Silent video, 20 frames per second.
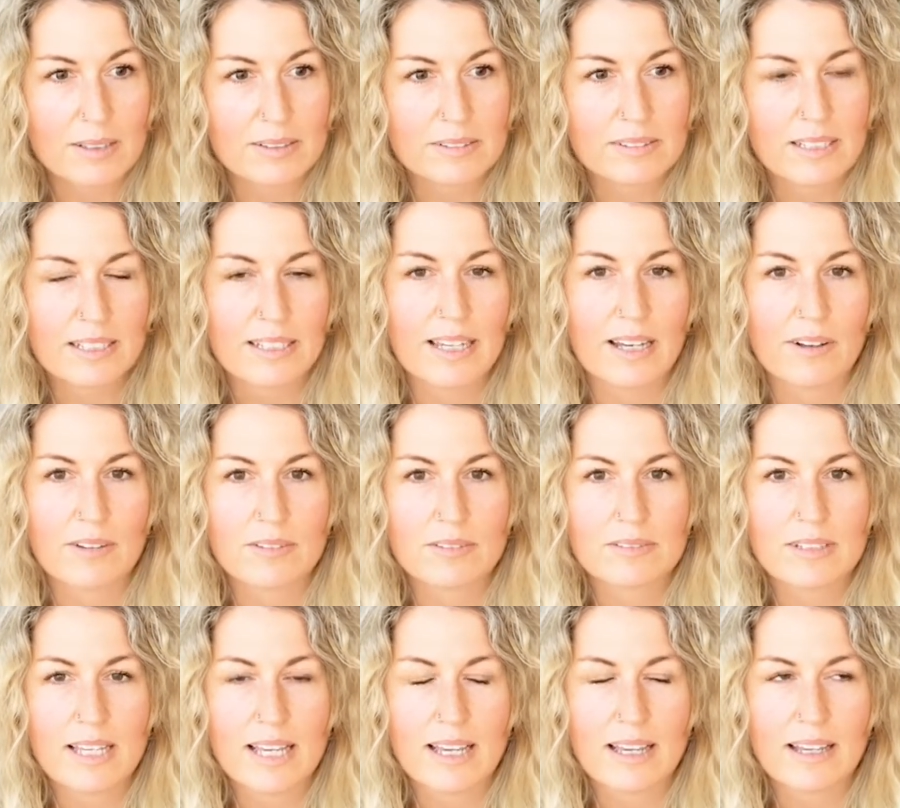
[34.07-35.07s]
account.
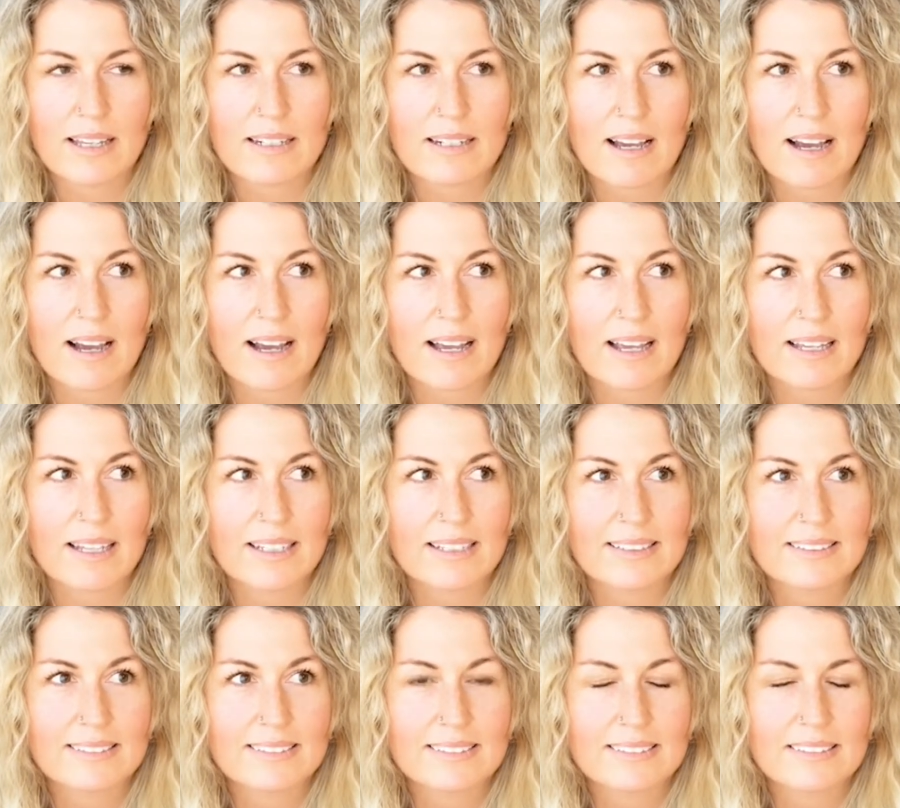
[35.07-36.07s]
And I
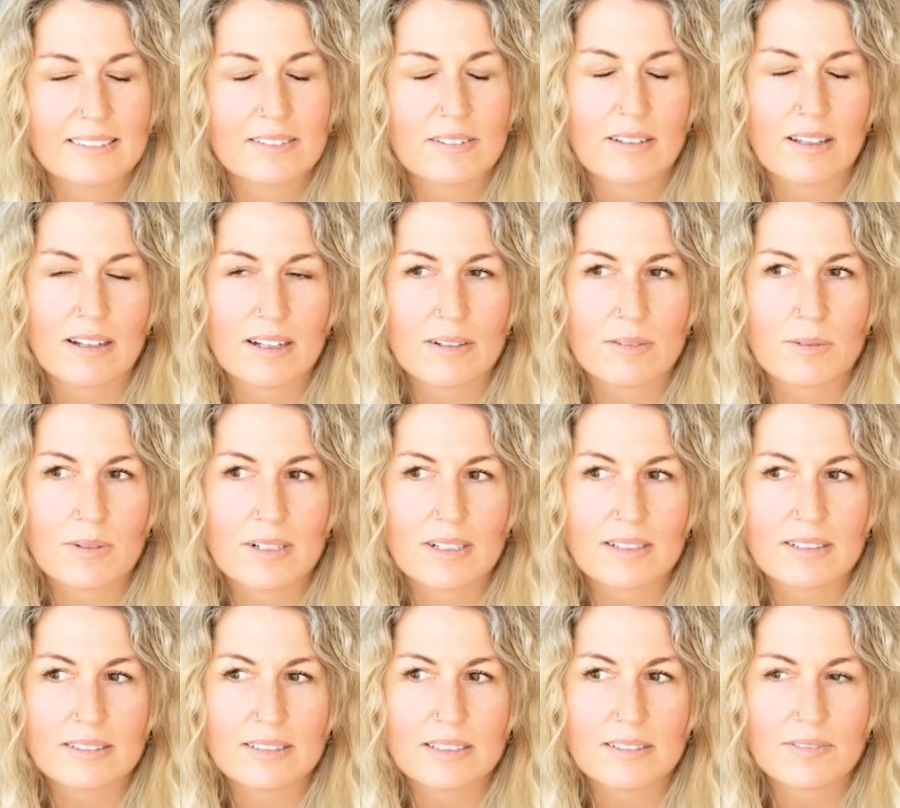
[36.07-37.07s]
thought,
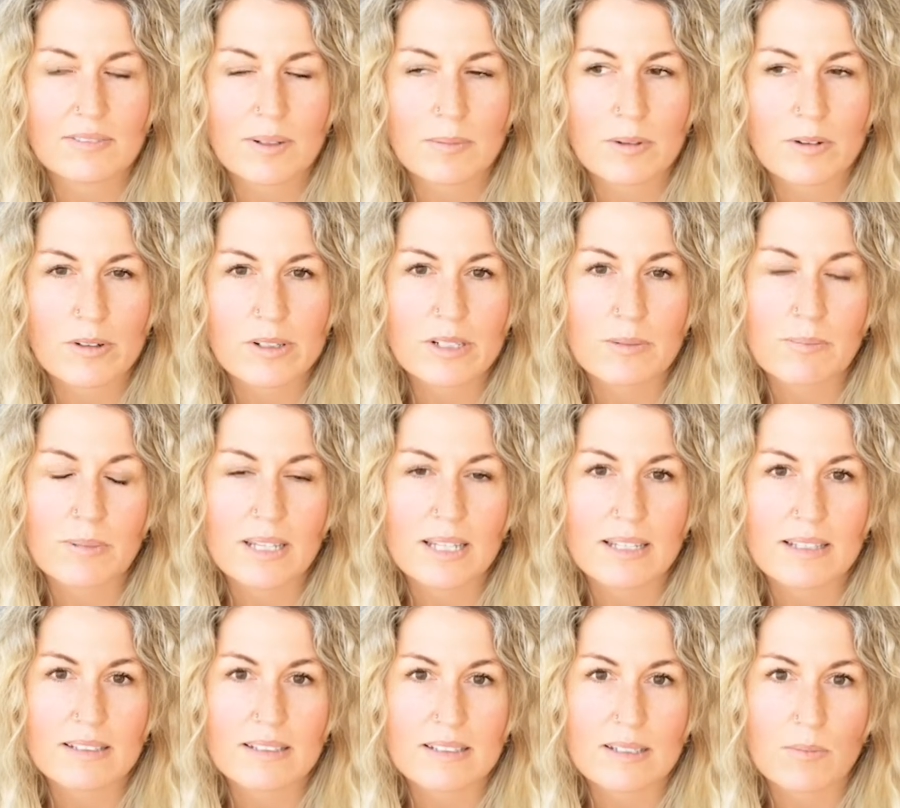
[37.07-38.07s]
well, if I'm going to
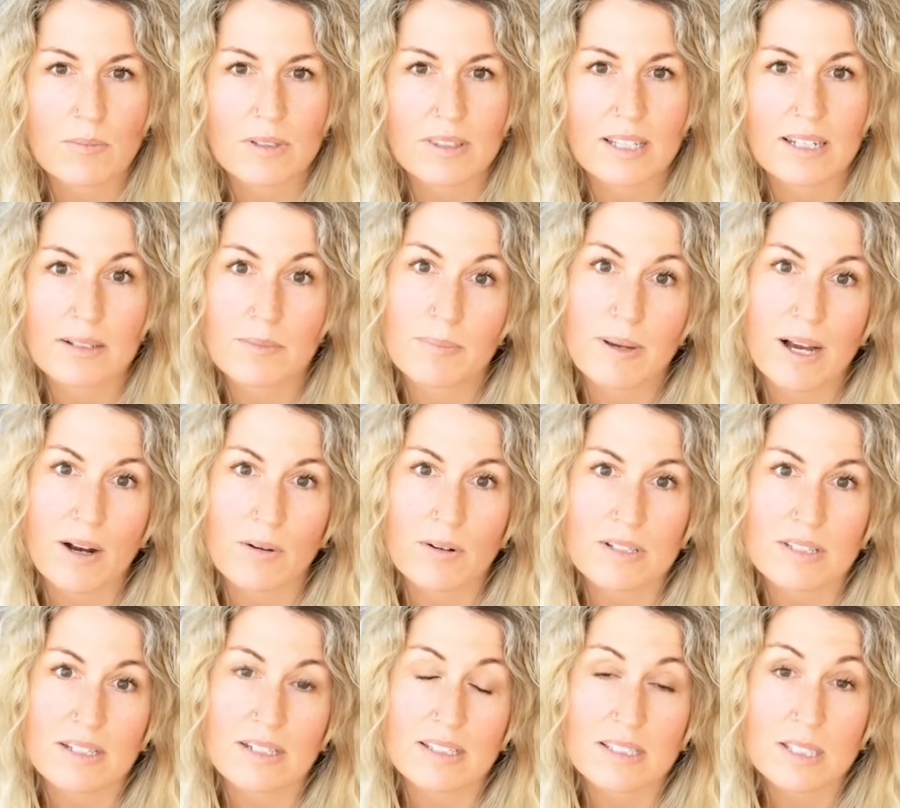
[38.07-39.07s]
be someone that empowers
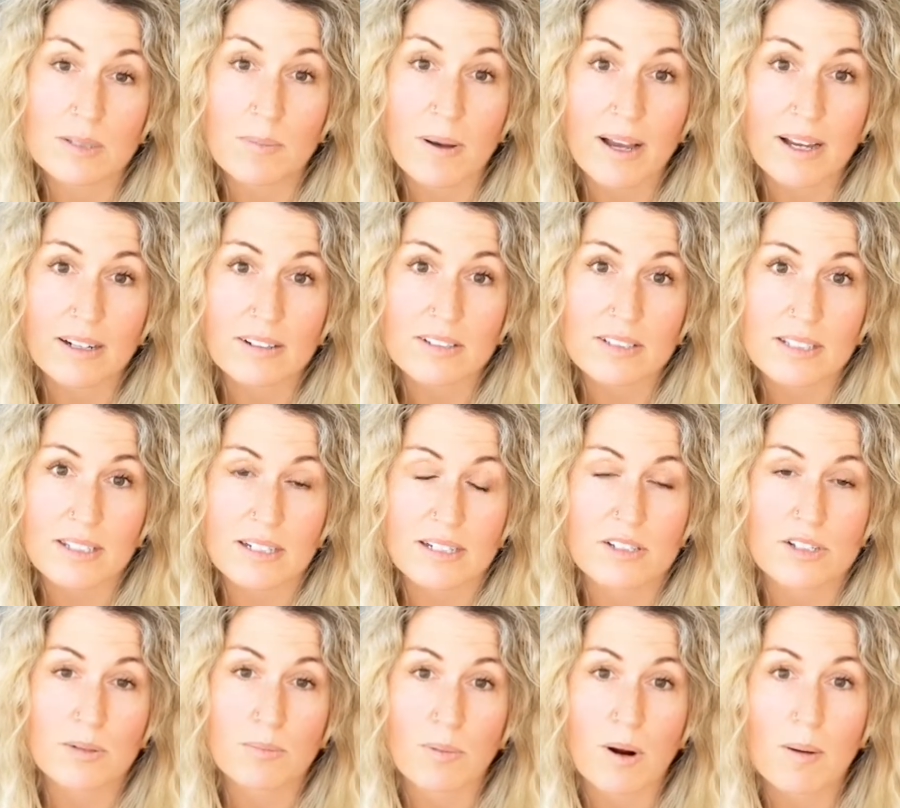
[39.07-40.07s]
and inspires, then I
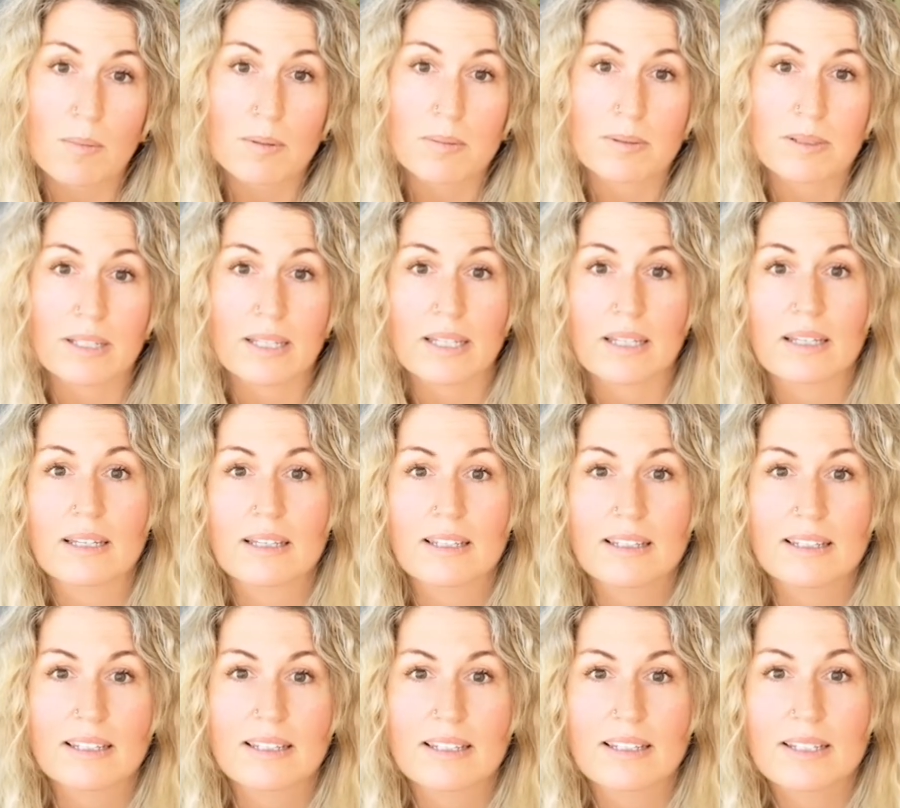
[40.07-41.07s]
should probably
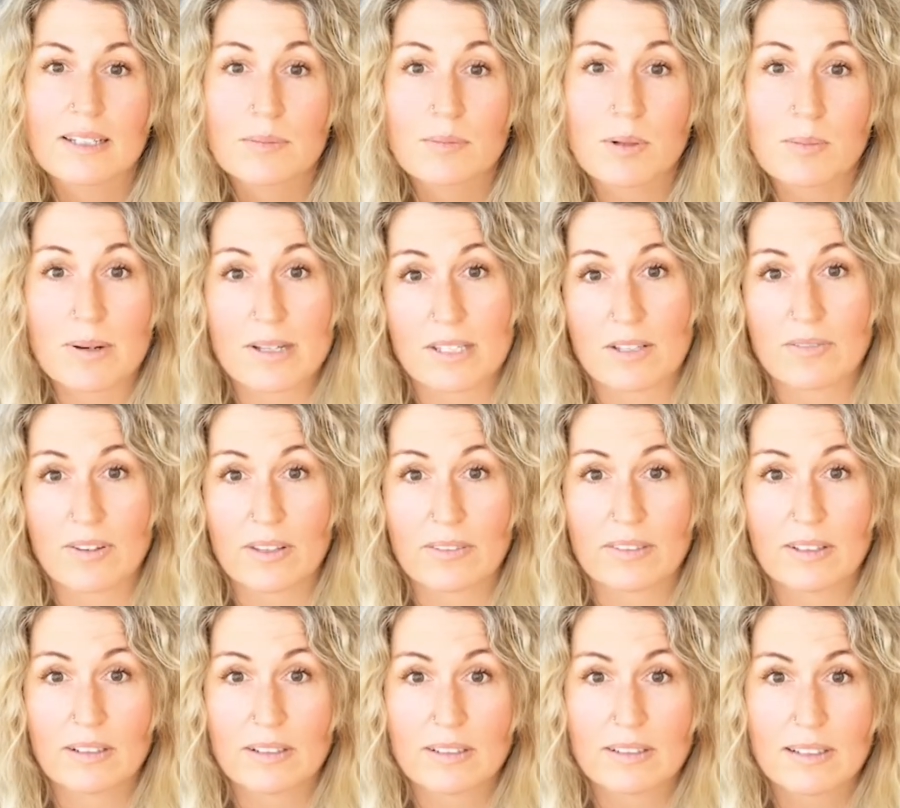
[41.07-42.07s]
put myself out
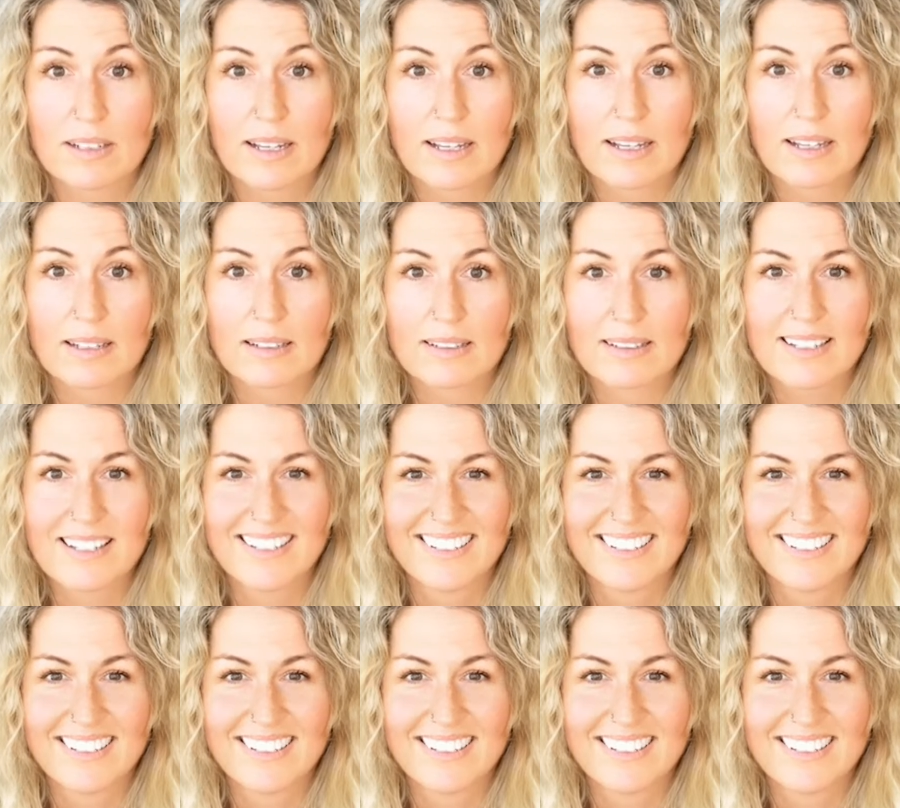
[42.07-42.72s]
there and